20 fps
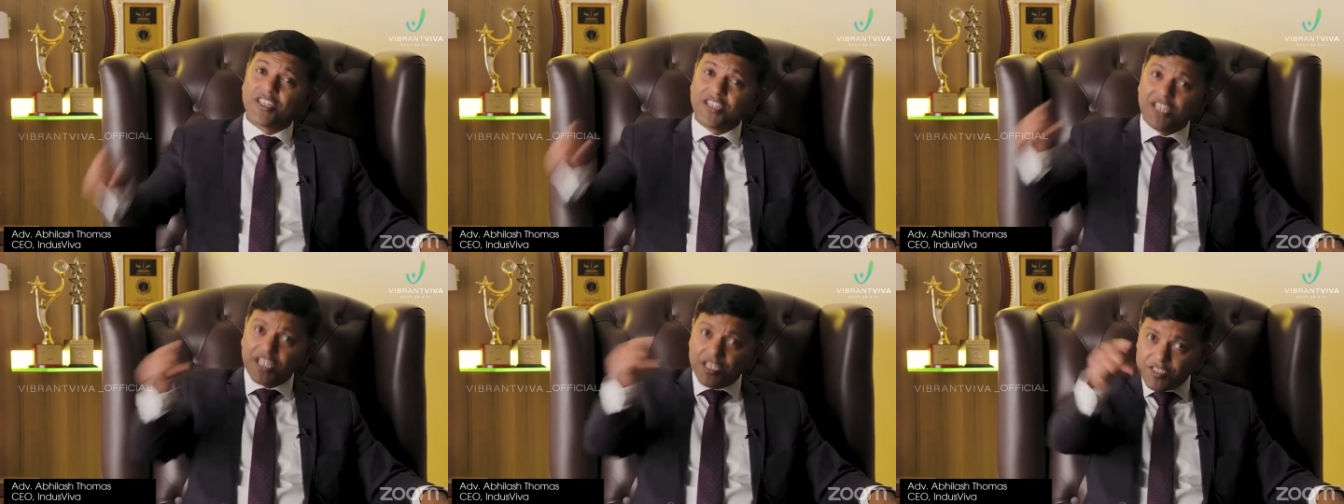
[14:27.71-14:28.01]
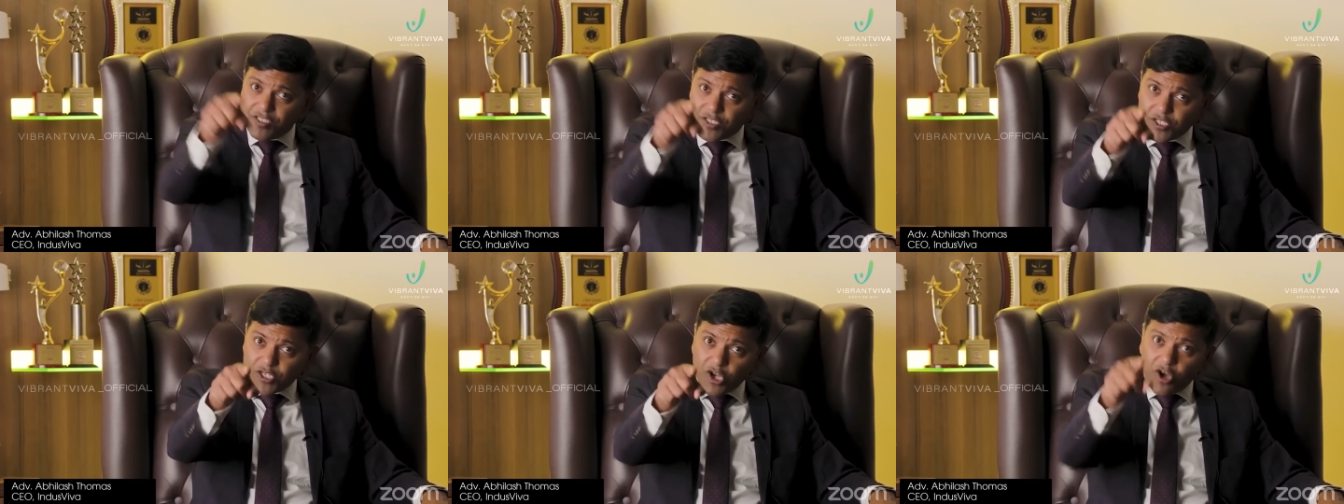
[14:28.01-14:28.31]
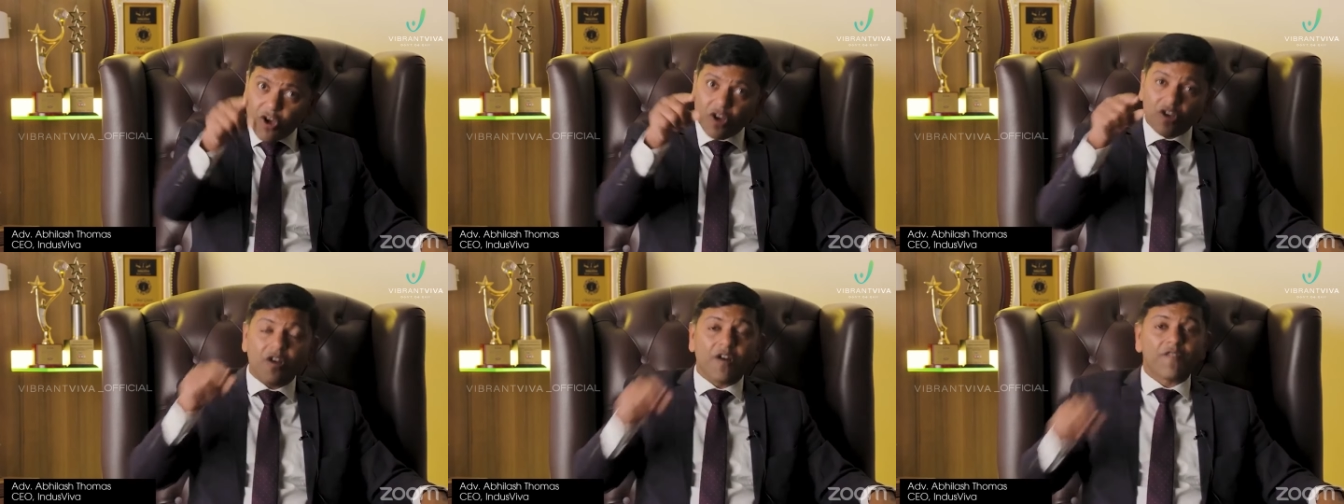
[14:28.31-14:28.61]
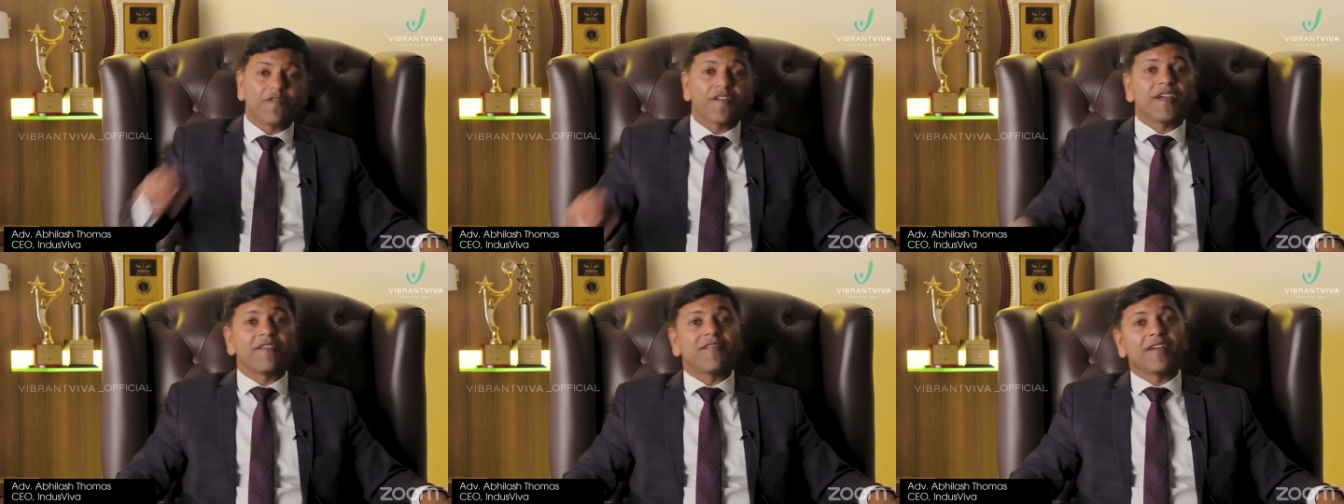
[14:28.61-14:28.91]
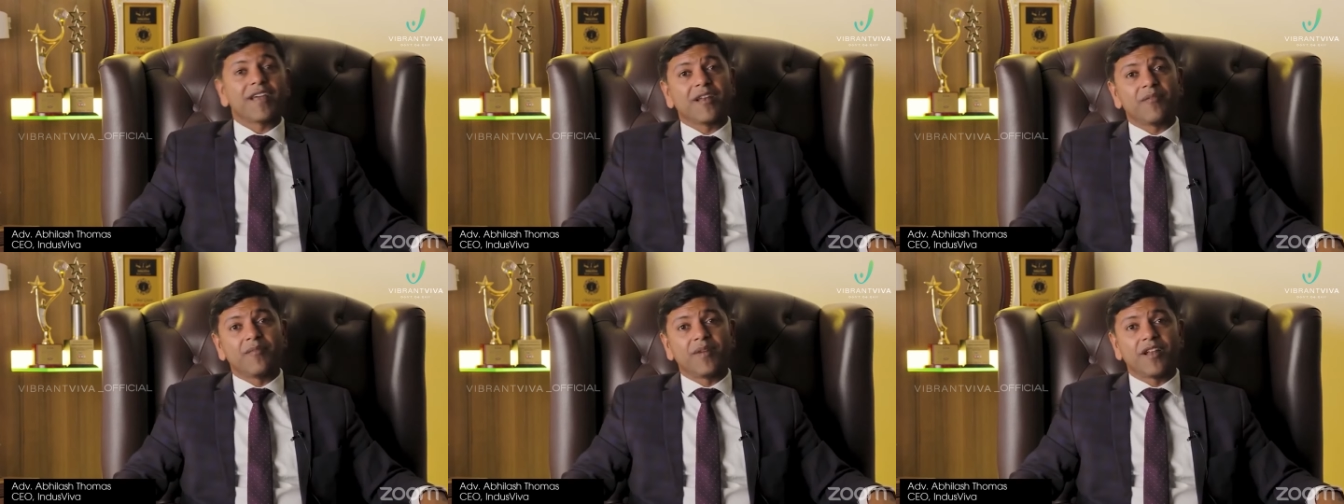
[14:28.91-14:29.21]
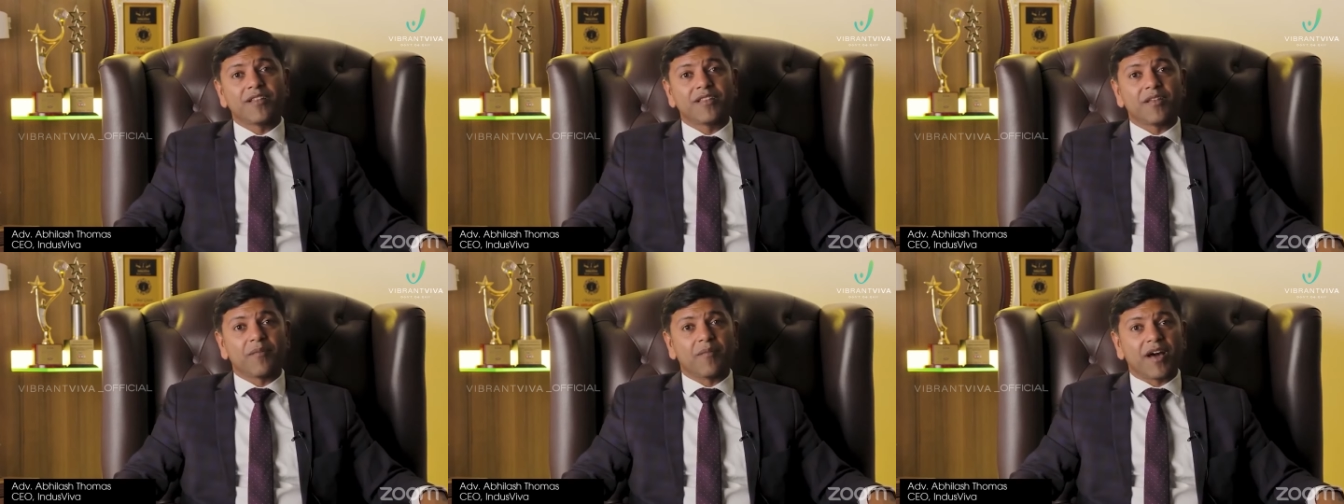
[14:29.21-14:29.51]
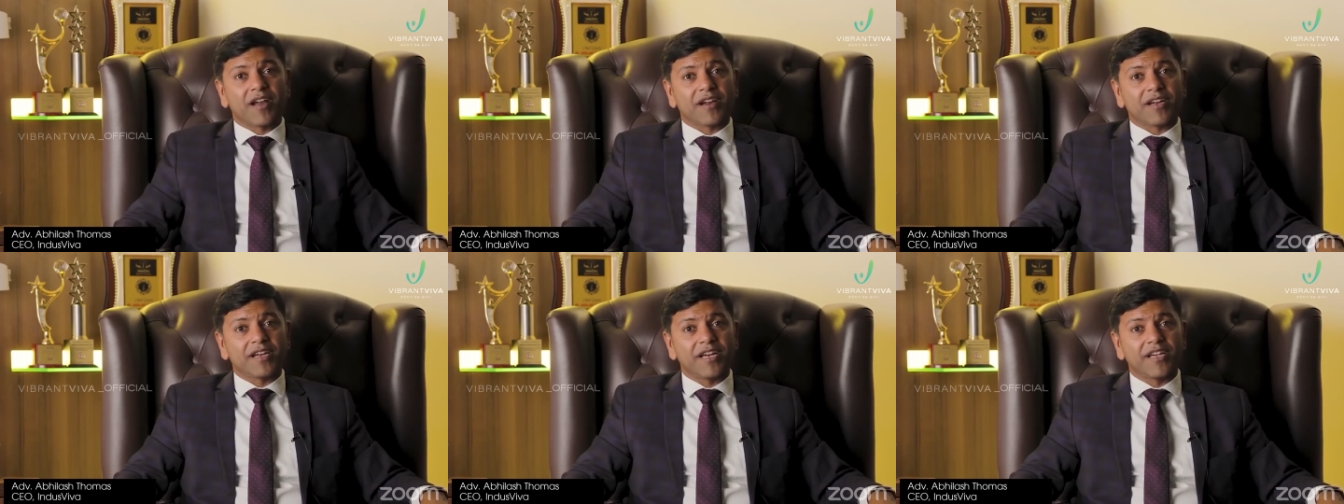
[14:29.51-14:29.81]
There is no coffee available in the
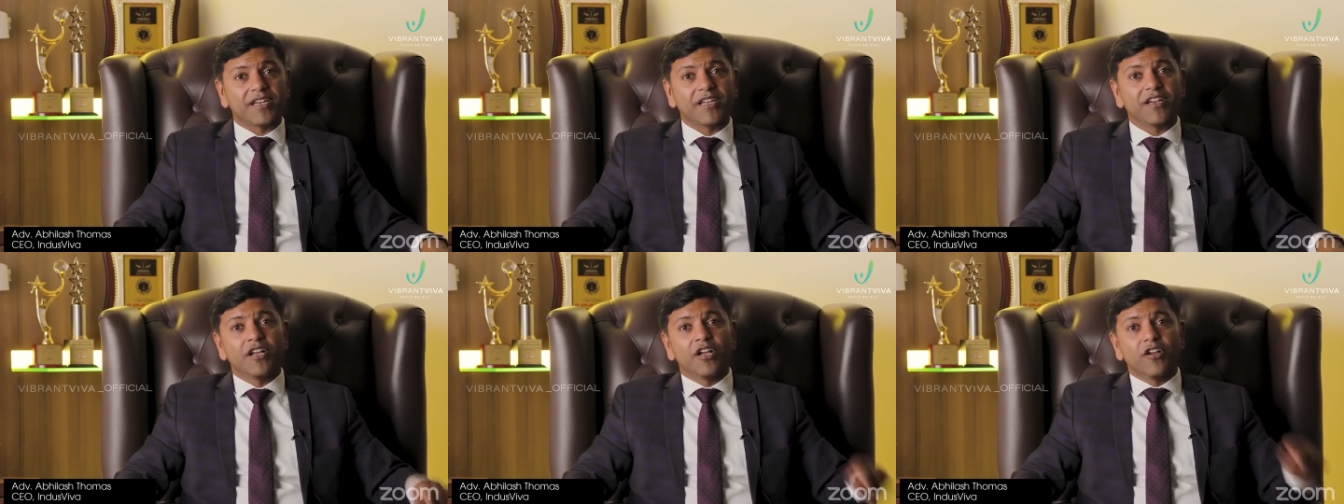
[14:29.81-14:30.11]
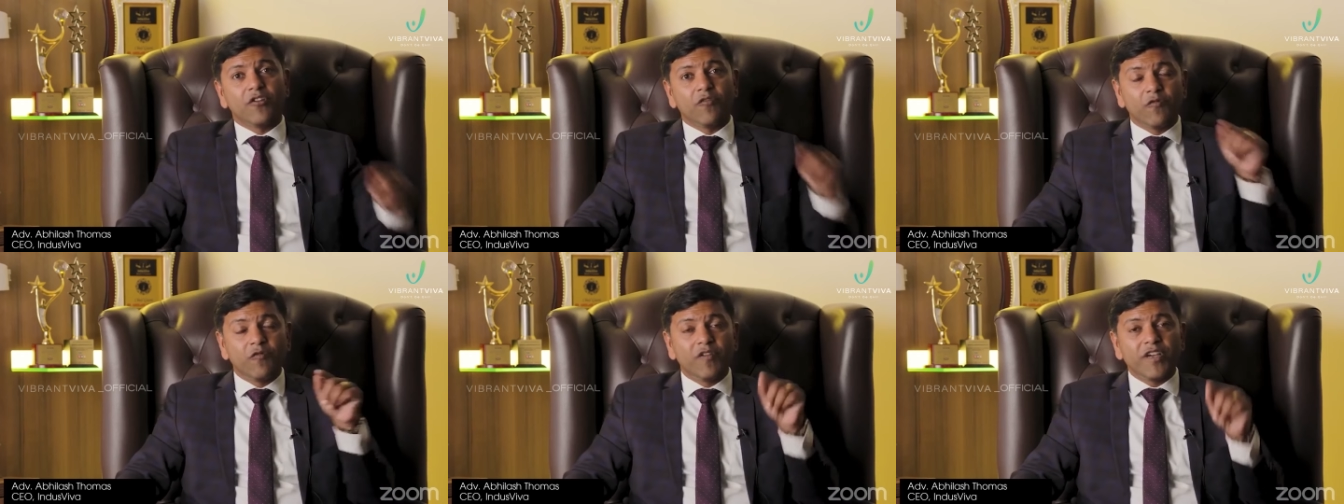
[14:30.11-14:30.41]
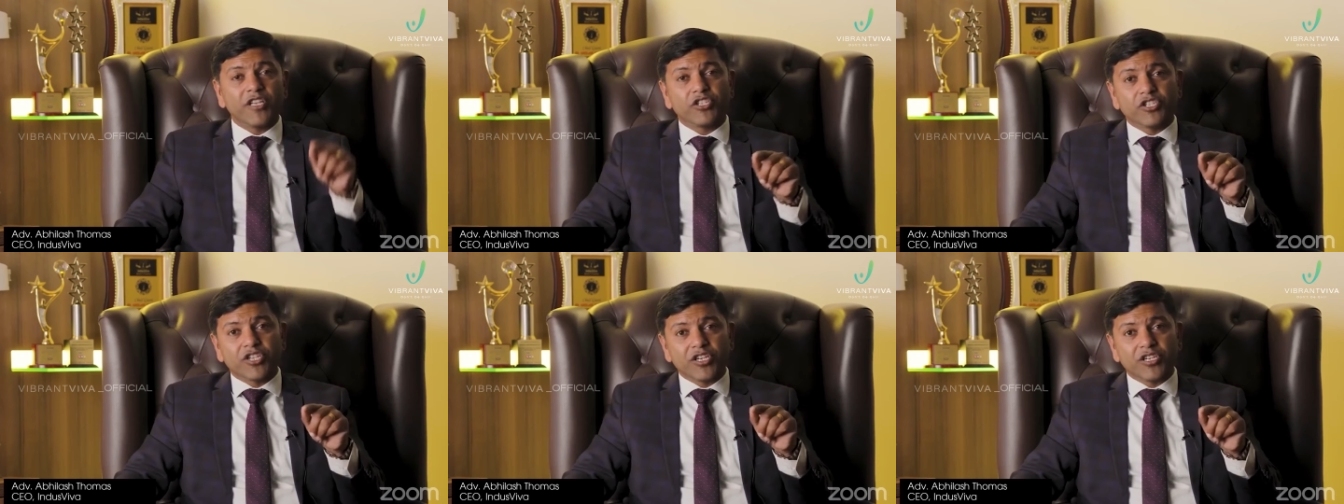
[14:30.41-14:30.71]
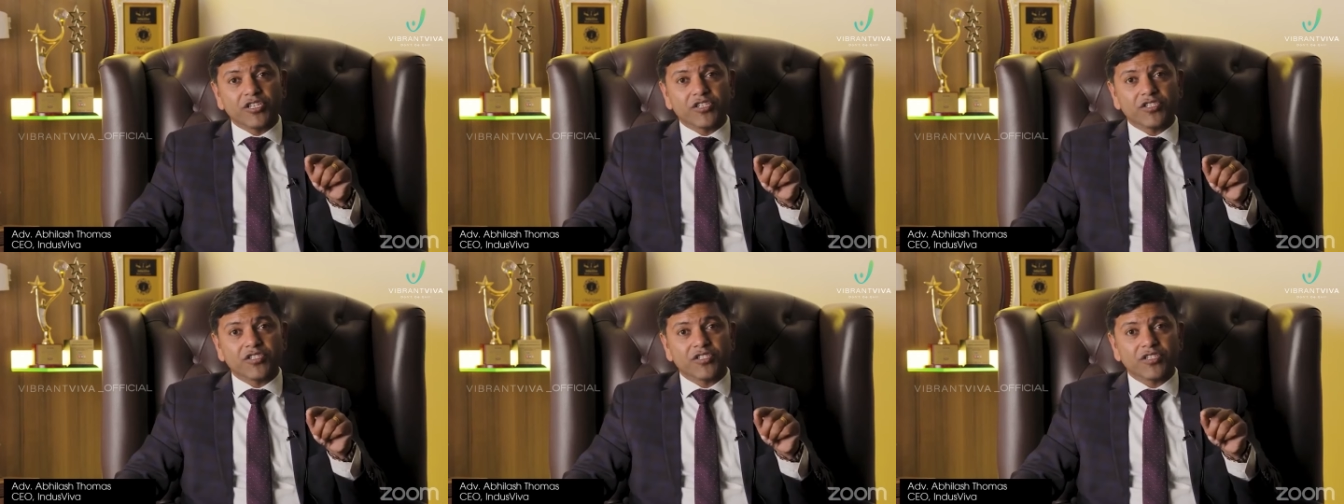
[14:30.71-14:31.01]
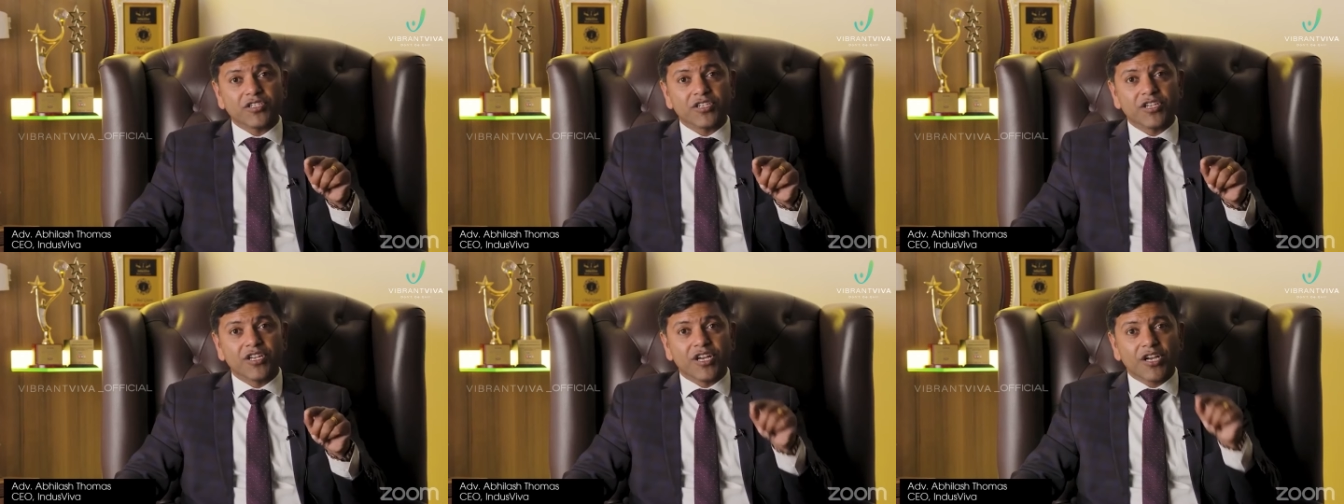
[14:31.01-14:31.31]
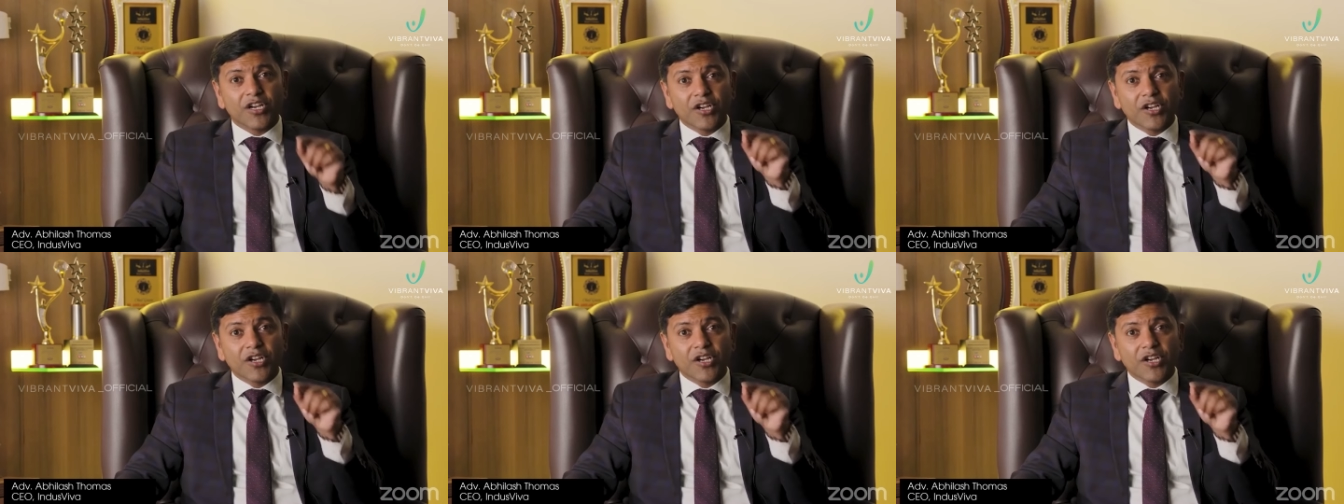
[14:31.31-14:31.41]
market which is